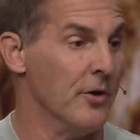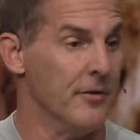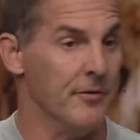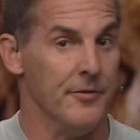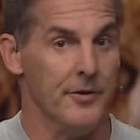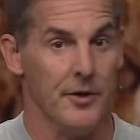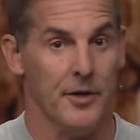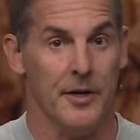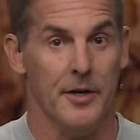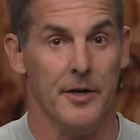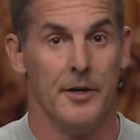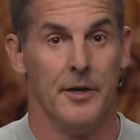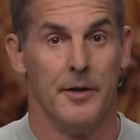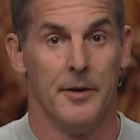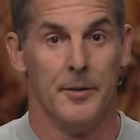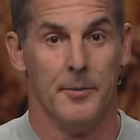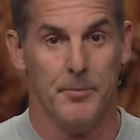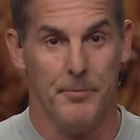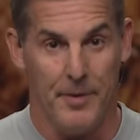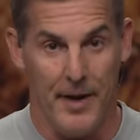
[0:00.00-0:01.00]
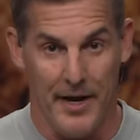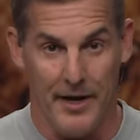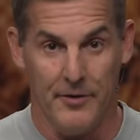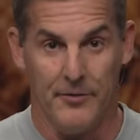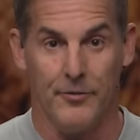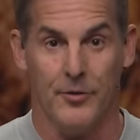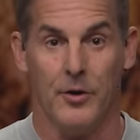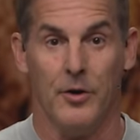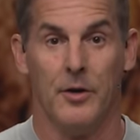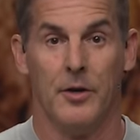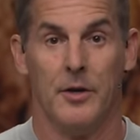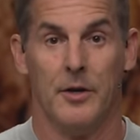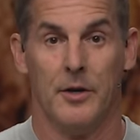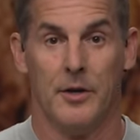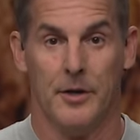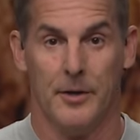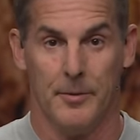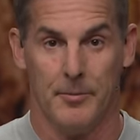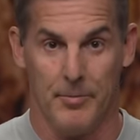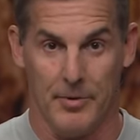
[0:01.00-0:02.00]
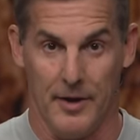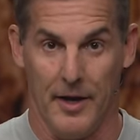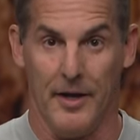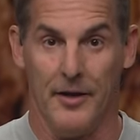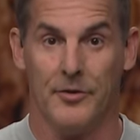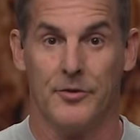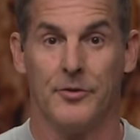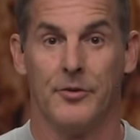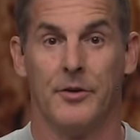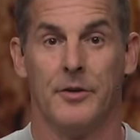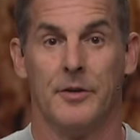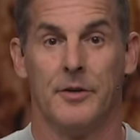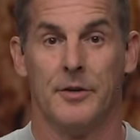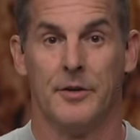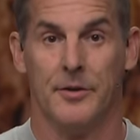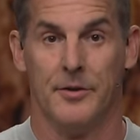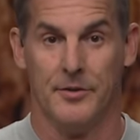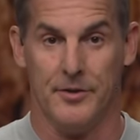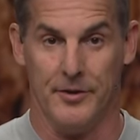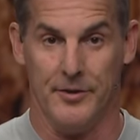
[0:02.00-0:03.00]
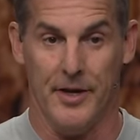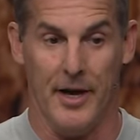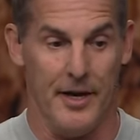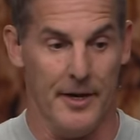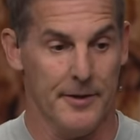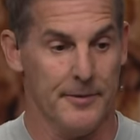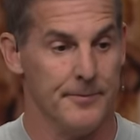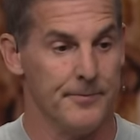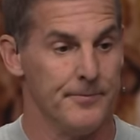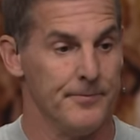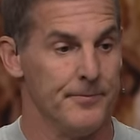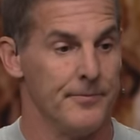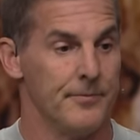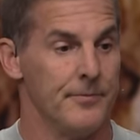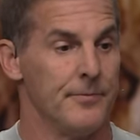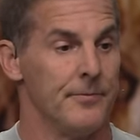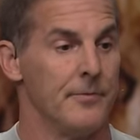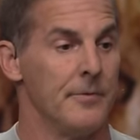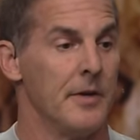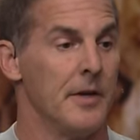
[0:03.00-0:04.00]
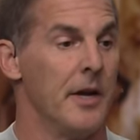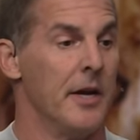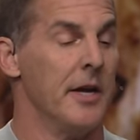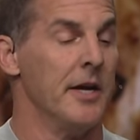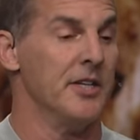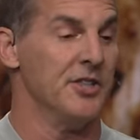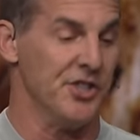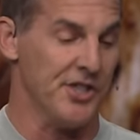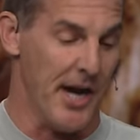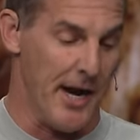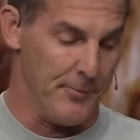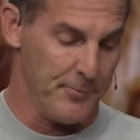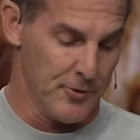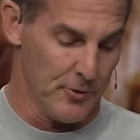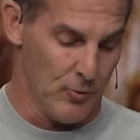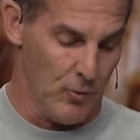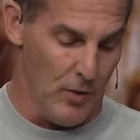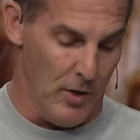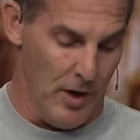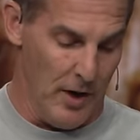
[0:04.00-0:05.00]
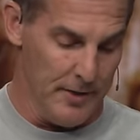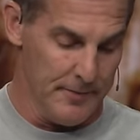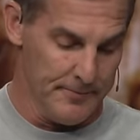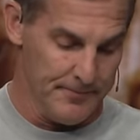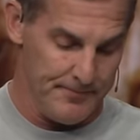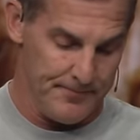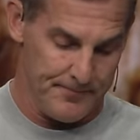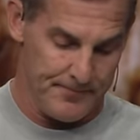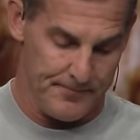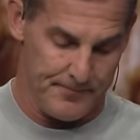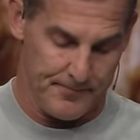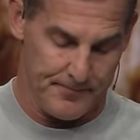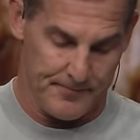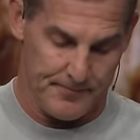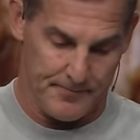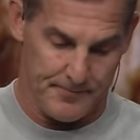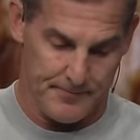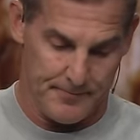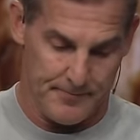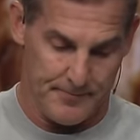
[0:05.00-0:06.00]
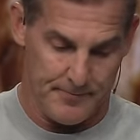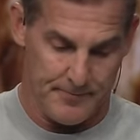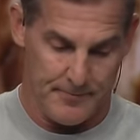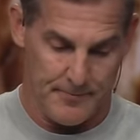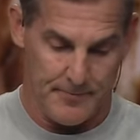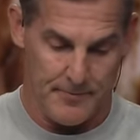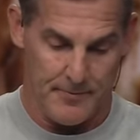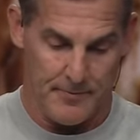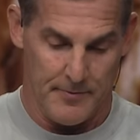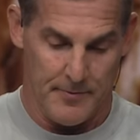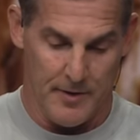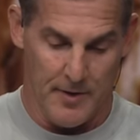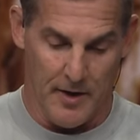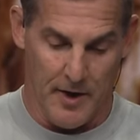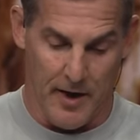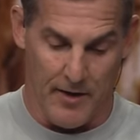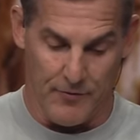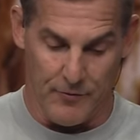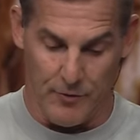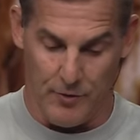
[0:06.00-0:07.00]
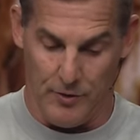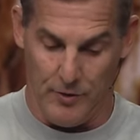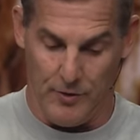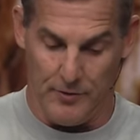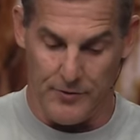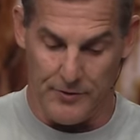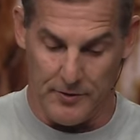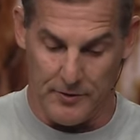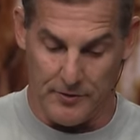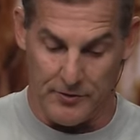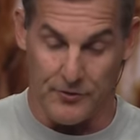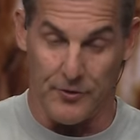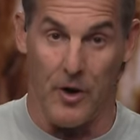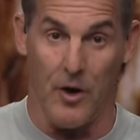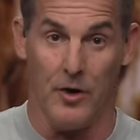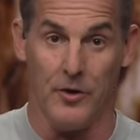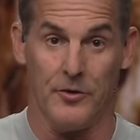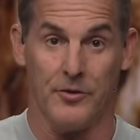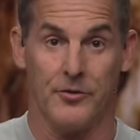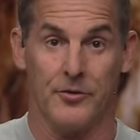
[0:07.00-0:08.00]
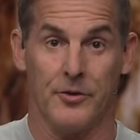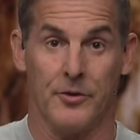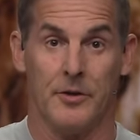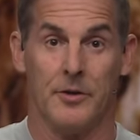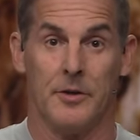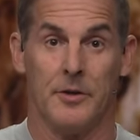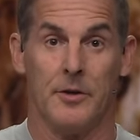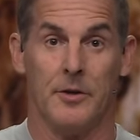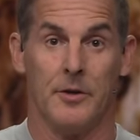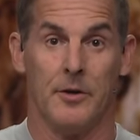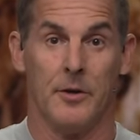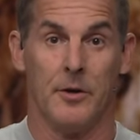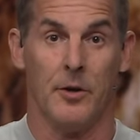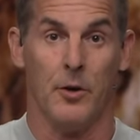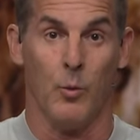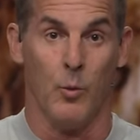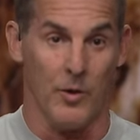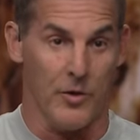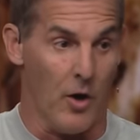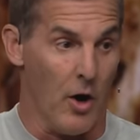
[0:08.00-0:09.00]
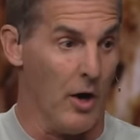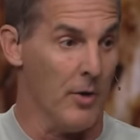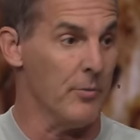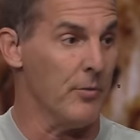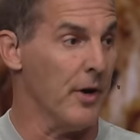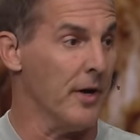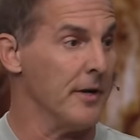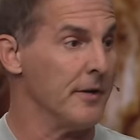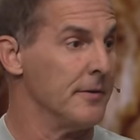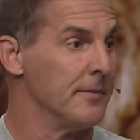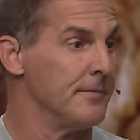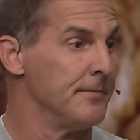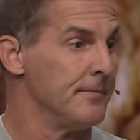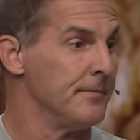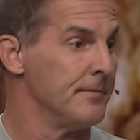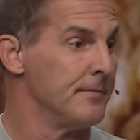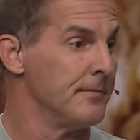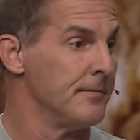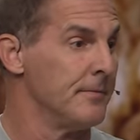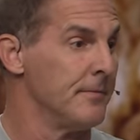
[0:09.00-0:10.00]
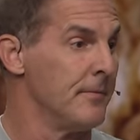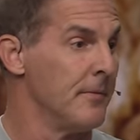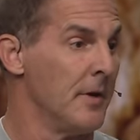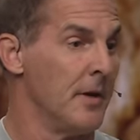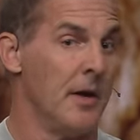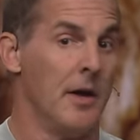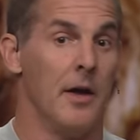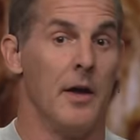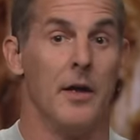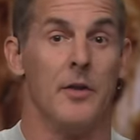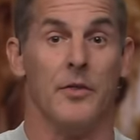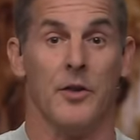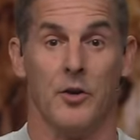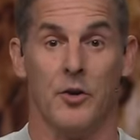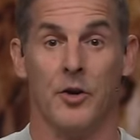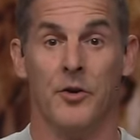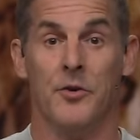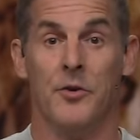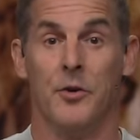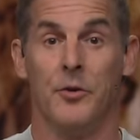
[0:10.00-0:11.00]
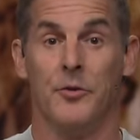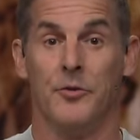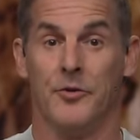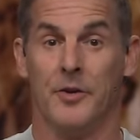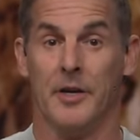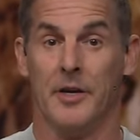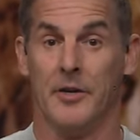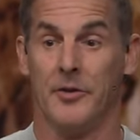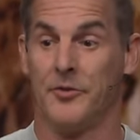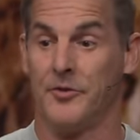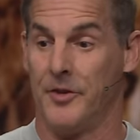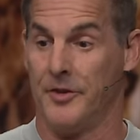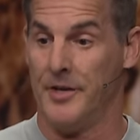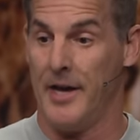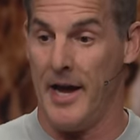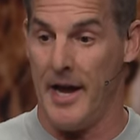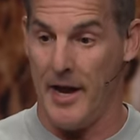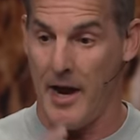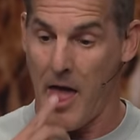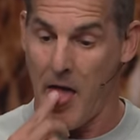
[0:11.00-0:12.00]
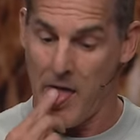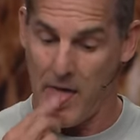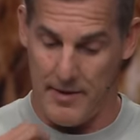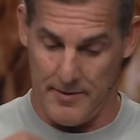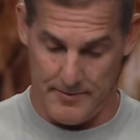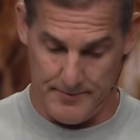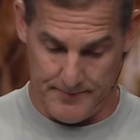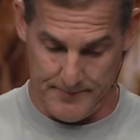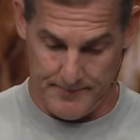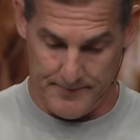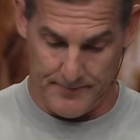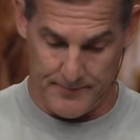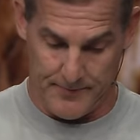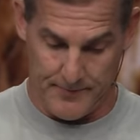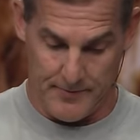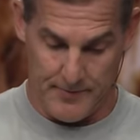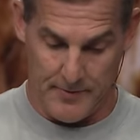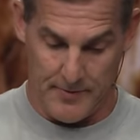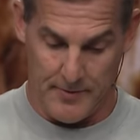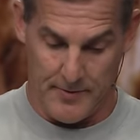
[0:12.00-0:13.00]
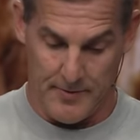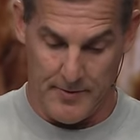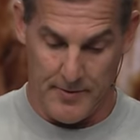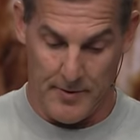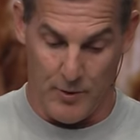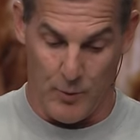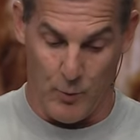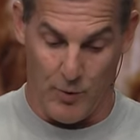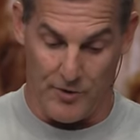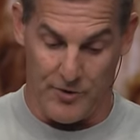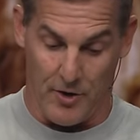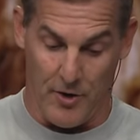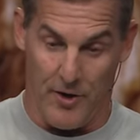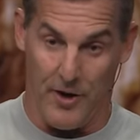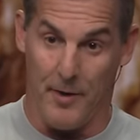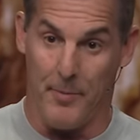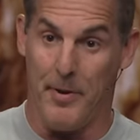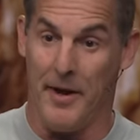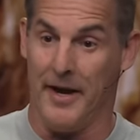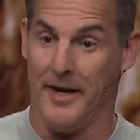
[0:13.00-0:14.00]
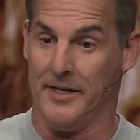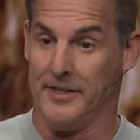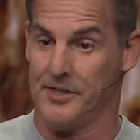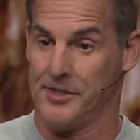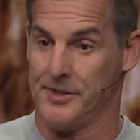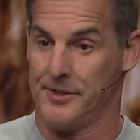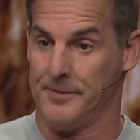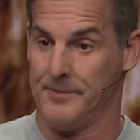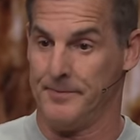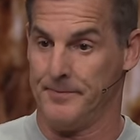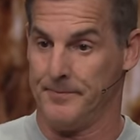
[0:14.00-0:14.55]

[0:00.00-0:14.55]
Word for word: are in a very painful place today. Chapter one of Ruth starts with heartbreak. The good news is today we're turning the page.